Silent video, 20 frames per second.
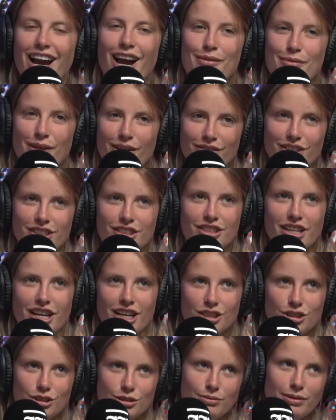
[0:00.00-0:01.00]
I'm having a
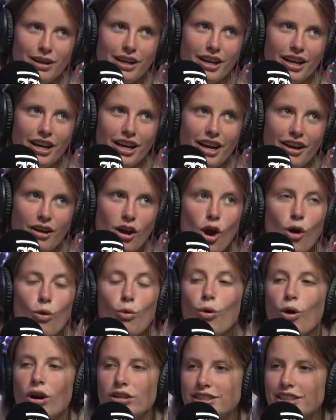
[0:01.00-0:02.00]
tantrum. And I
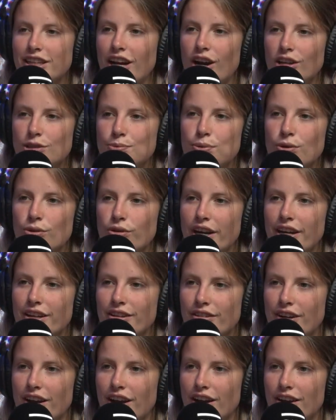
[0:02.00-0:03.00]
was
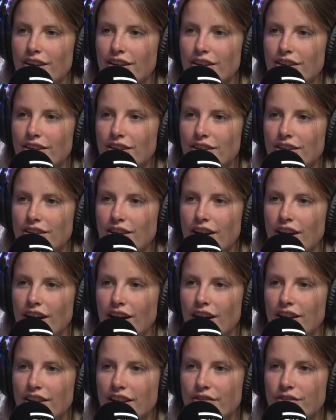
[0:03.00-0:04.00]
parading around
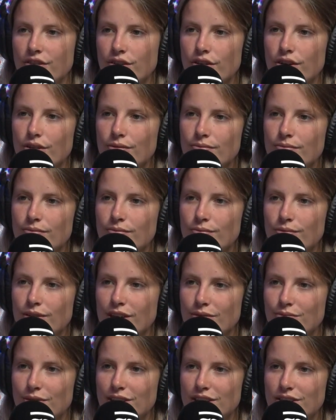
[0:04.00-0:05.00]
the living room
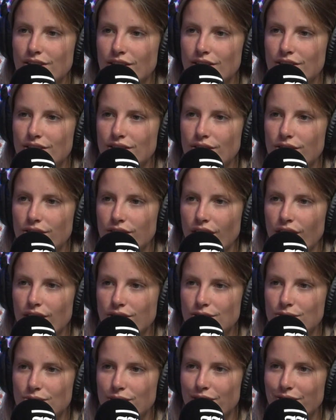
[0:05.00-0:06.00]
when we scored the 2
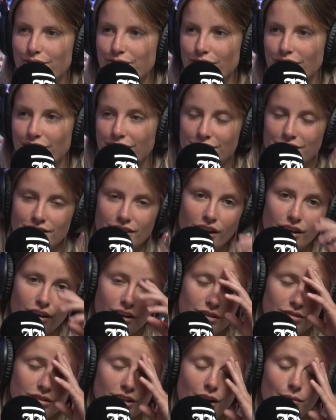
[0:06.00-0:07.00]
goals and went in front. So
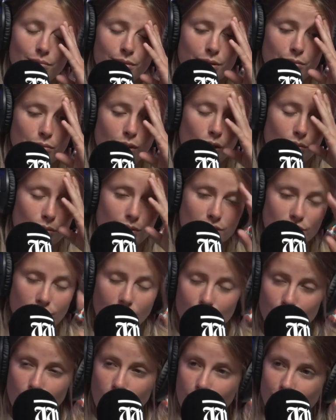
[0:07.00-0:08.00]
it was a humbling moment. So
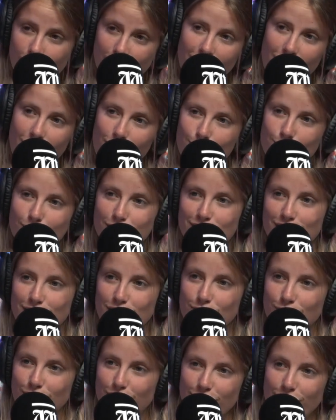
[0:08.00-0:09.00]
I'm going Brizzy
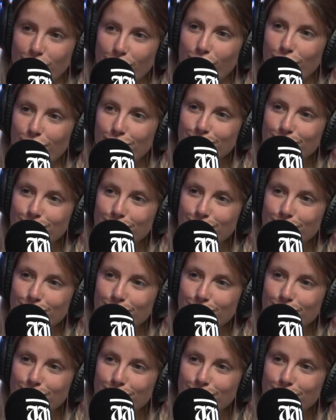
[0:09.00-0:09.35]
to win it all.